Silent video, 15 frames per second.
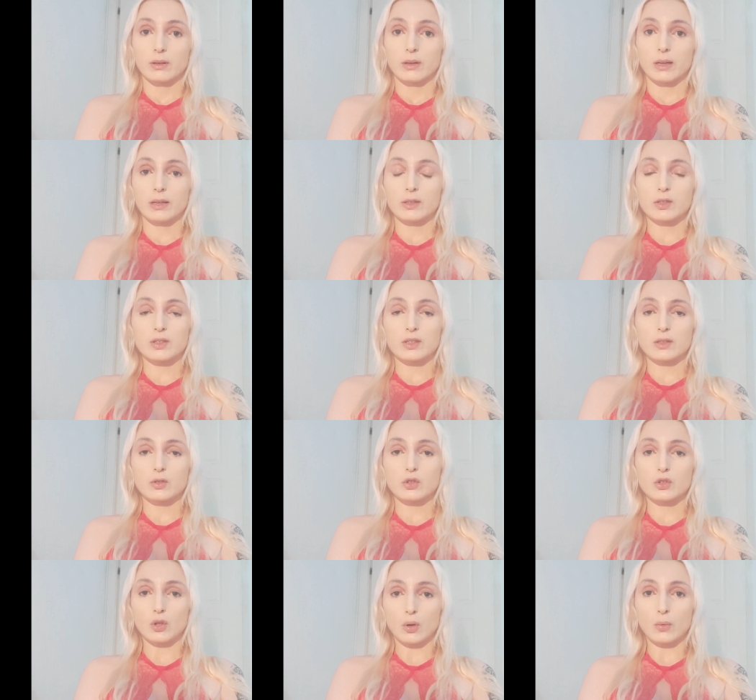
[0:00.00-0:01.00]
It's
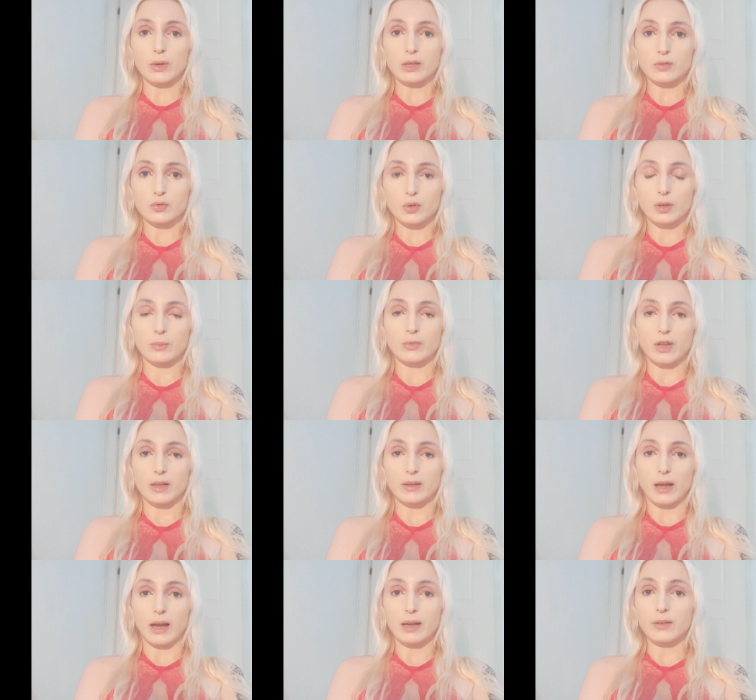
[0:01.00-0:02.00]
so extreme
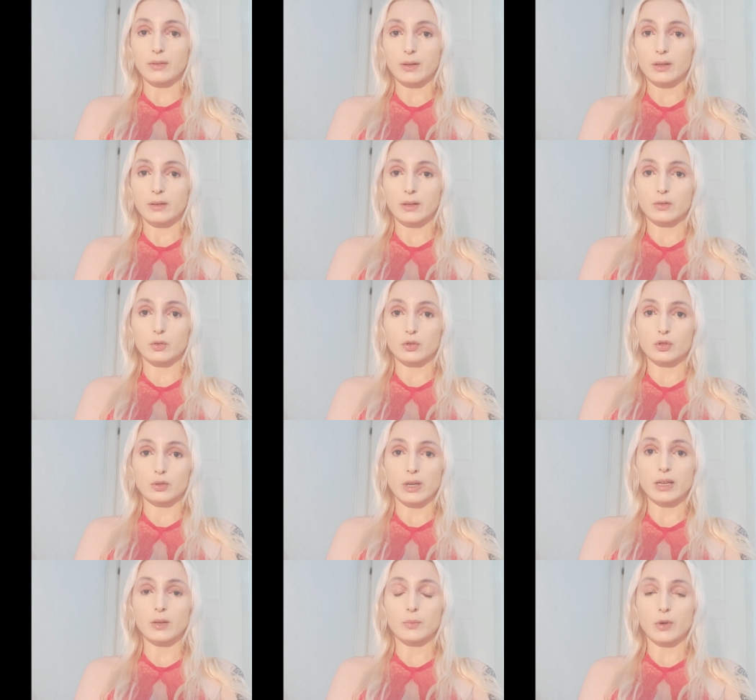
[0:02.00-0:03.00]
that I think that you should
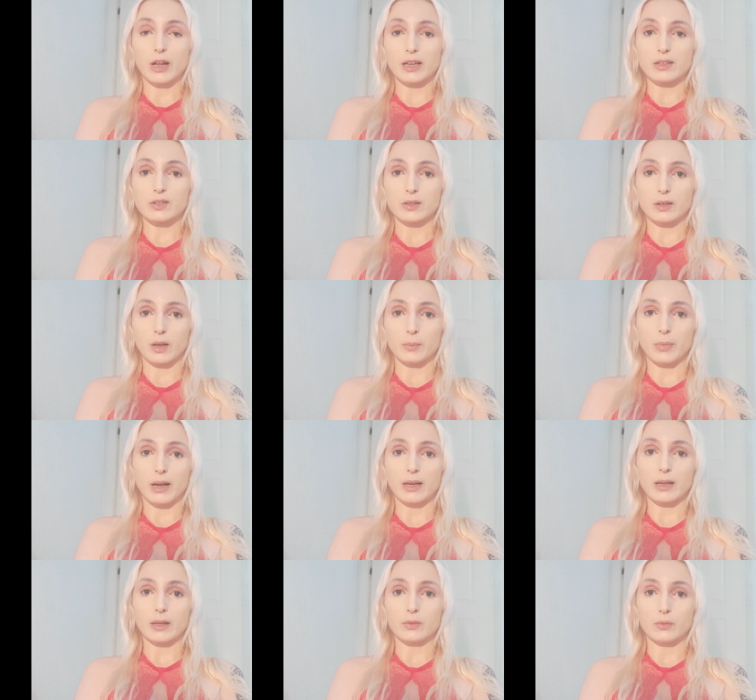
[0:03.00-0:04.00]
take breaks and come
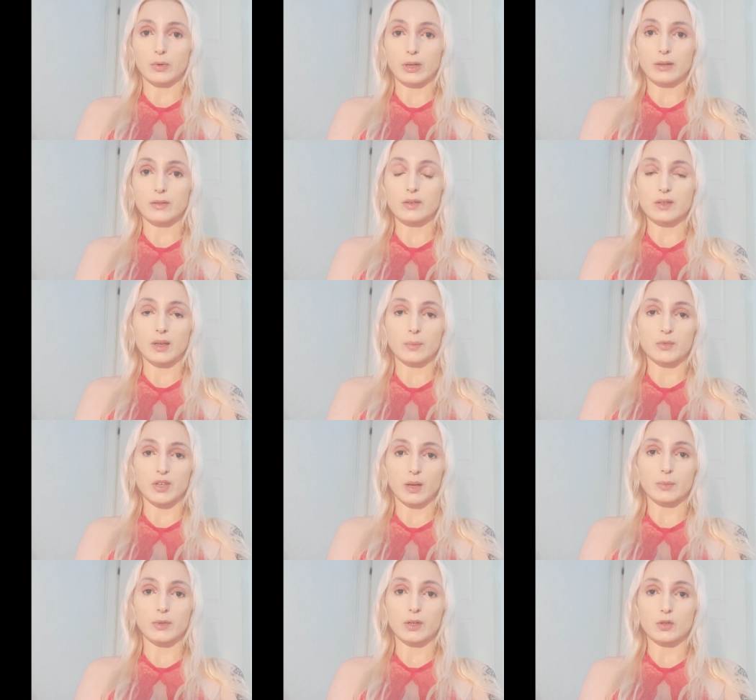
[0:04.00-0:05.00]
back and read the same
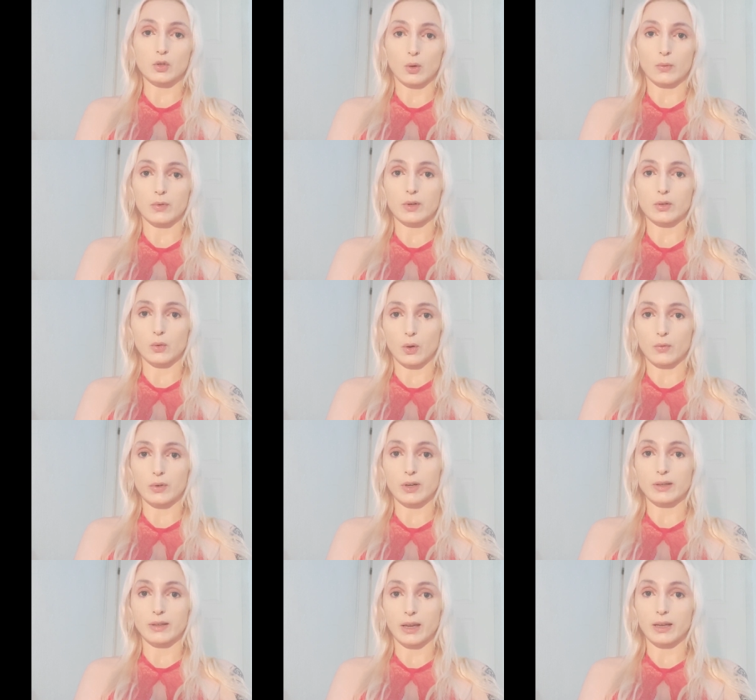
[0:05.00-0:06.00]
chapters over and over
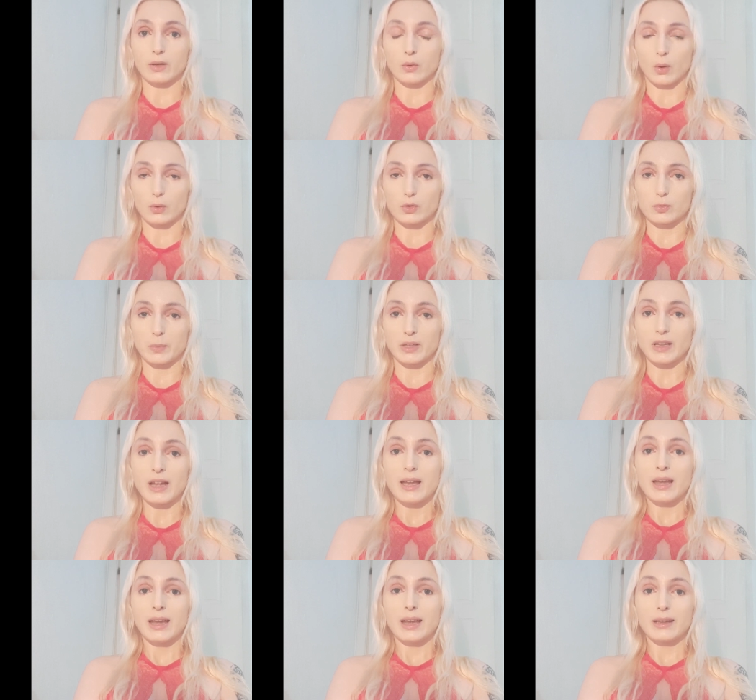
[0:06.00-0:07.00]
and take notes, but
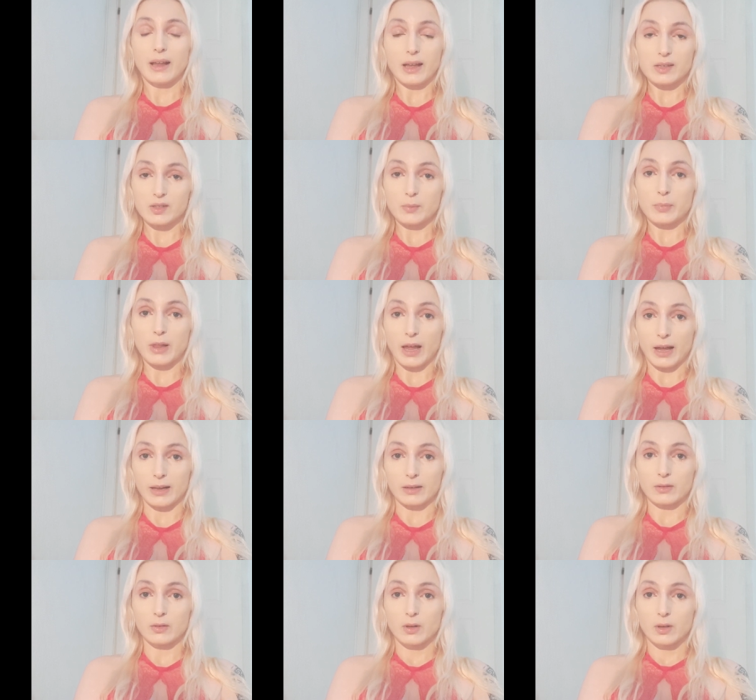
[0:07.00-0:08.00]
it has a plan.